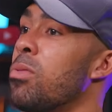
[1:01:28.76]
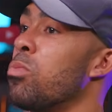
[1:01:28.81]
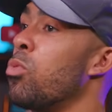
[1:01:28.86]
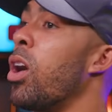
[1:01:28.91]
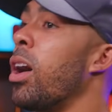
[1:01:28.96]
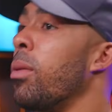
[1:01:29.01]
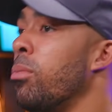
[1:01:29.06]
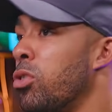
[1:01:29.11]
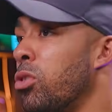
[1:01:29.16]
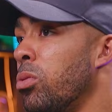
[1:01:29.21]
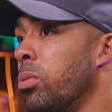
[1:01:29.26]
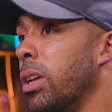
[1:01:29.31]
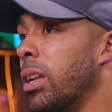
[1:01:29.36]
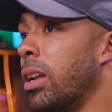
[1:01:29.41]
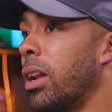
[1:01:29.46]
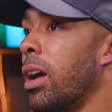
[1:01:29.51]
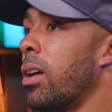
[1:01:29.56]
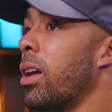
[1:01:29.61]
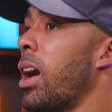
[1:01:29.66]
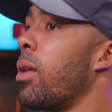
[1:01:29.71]
in what I'm
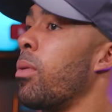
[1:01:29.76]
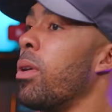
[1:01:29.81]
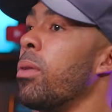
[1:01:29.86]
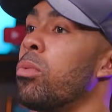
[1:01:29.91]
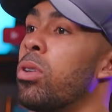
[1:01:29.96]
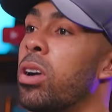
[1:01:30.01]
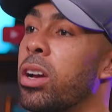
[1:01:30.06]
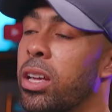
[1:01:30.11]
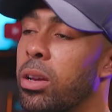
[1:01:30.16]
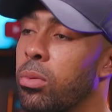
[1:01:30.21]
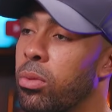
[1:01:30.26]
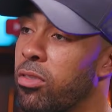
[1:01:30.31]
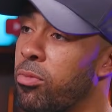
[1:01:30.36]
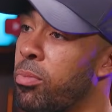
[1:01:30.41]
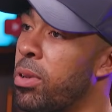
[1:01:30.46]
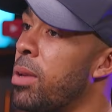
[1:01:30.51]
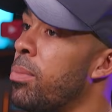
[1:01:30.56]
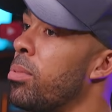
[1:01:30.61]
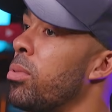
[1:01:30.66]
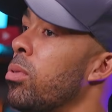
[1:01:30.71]
doing, like how I'm working
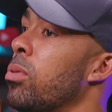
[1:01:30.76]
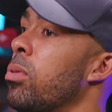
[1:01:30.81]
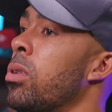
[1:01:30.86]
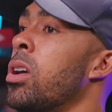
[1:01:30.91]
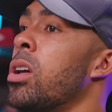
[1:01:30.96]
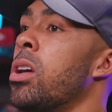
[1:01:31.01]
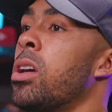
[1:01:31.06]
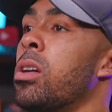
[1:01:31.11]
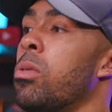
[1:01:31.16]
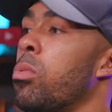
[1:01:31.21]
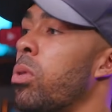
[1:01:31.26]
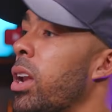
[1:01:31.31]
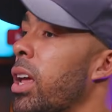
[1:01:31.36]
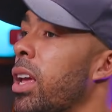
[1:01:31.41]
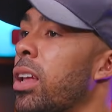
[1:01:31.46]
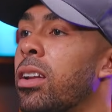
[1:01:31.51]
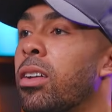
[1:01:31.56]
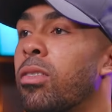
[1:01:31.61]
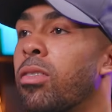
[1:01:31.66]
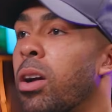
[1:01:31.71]
with people,
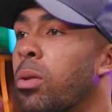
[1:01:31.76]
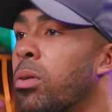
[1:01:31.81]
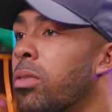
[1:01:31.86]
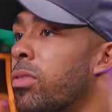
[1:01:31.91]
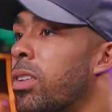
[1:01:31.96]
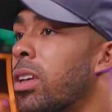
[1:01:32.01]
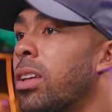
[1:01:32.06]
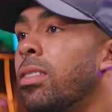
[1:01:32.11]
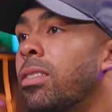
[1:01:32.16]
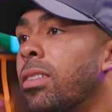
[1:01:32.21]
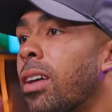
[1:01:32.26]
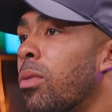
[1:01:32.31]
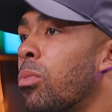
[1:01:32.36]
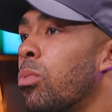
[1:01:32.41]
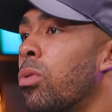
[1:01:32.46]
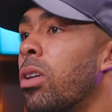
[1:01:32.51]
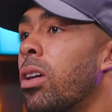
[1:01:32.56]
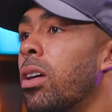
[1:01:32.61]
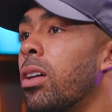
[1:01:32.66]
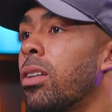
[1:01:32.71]
when I interact with kids
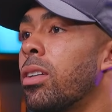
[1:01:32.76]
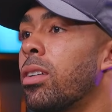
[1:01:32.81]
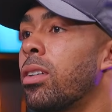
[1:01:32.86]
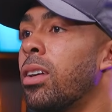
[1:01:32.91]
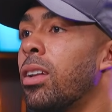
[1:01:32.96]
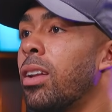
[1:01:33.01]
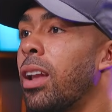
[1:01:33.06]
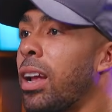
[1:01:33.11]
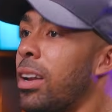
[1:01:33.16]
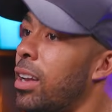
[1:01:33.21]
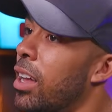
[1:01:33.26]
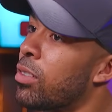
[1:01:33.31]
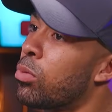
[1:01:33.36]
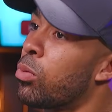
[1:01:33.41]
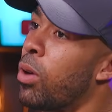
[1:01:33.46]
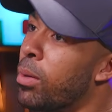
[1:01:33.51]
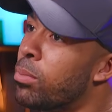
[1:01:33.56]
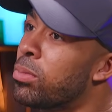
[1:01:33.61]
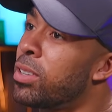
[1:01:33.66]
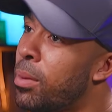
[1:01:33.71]
at work. Like
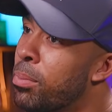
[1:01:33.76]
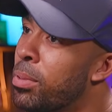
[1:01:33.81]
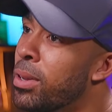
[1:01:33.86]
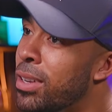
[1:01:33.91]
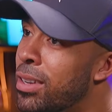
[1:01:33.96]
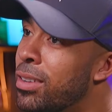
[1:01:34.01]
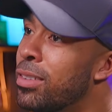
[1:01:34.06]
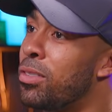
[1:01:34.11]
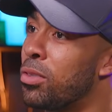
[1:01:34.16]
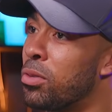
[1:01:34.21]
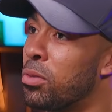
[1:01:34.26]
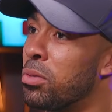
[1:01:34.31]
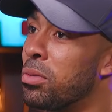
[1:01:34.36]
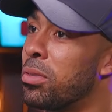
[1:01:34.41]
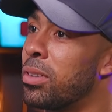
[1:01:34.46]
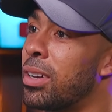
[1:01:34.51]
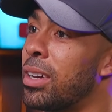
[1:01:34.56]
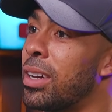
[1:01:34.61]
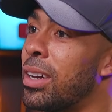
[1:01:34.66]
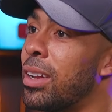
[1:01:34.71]
that's what I'm tapping
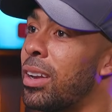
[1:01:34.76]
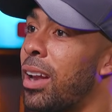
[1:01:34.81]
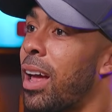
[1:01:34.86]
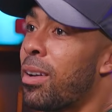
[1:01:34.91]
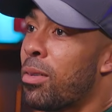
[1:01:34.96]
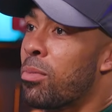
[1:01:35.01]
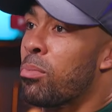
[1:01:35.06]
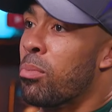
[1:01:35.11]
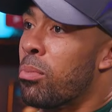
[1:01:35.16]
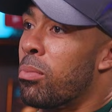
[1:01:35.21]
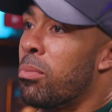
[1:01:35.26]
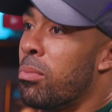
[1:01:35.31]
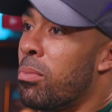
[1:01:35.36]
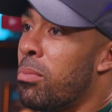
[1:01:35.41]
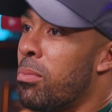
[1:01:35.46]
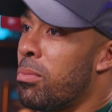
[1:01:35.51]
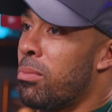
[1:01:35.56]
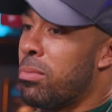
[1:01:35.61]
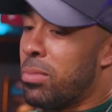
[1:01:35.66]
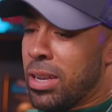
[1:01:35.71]
into. Like
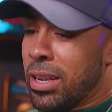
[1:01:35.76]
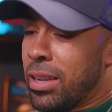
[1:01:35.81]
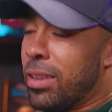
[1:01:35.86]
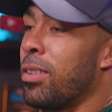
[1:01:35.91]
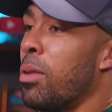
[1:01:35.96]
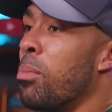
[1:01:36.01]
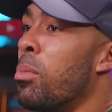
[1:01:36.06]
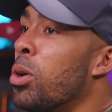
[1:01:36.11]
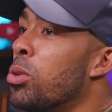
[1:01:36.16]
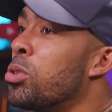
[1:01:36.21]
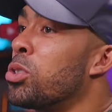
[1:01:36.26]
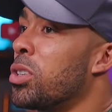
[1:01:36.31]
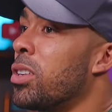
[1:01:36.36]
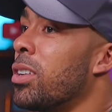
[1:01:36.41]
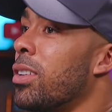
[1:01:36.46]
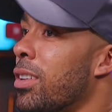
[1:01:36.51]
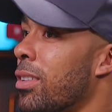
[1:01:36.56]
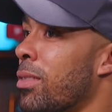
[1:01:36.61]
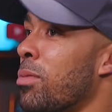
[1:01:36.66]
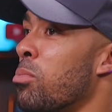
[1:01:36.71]
these
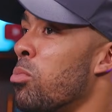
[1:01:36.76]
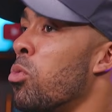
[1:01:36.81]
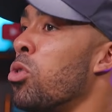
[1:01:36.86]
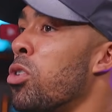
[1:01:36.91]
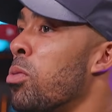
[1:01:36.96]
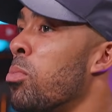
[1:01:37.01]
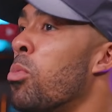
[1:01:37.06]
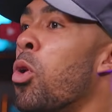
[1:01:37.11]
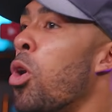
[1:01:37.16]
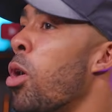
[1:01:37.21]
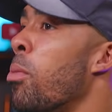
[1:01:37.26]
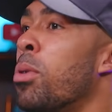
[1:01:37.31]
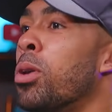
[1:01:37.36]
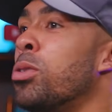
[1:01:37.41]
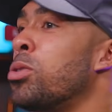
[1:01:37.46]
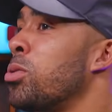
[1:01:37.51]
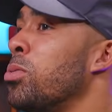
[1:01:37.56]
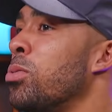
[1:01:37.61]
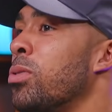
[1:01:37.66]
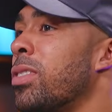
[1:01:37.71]
emotions, the more
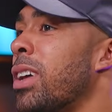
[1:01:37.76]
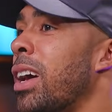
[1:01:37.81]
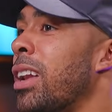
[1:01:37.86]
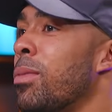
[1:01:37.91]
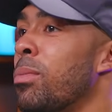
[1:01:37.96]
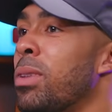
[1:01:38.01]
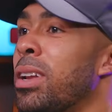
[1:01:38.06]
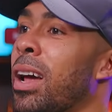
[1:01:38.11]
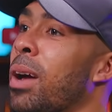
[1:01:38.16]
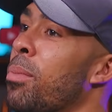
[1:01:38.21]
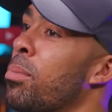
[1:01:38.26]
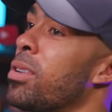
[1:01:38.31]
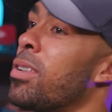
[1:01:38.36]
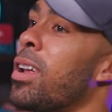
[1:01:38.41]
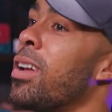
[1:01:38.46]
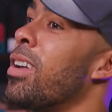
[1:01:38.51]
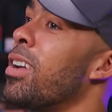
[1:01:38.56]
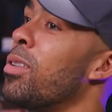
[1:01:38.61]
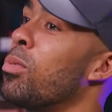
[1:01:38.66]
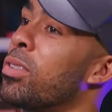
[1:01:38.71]
emotional side of me that I
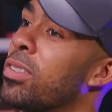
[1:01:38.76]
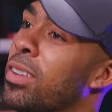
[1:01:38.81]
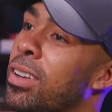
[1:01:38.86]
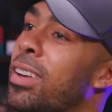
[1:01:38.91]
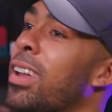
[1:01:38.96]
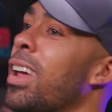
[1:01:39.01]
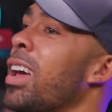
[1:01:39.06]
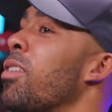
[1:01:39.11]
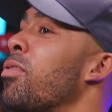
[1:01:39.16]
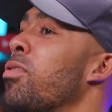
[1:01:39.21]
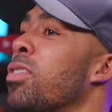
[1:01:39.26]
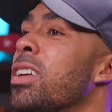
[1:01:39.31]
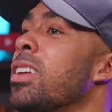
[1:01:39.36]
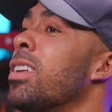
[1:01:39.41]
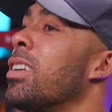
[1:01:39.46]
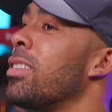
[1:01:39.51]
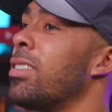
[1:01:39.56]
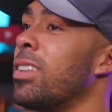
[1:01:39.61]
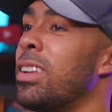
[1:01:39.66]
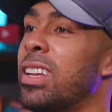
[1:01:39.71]
pretended wasn't there for
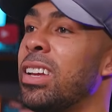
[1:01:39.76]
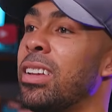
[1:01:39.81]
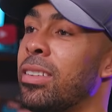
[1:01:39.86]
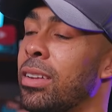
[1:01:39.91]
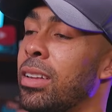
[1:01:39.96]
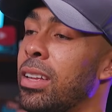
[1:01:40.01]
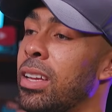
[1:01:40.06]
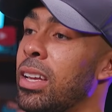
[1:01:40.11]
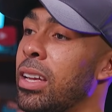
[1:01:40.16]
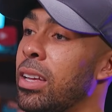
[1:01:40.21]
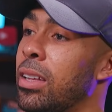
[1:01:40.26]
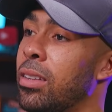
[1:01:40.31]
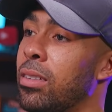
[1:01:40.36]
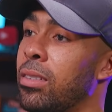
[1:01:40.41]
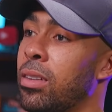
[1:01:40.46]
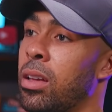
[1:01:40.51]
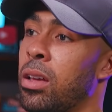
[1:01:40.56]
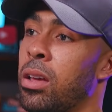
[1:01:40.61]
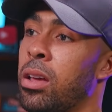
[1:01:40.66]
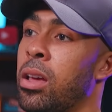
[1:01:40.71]
years and years and
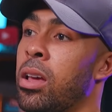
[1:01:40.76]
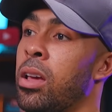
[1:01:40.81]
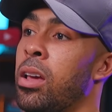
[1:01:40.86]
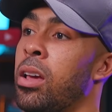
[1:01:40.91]
years.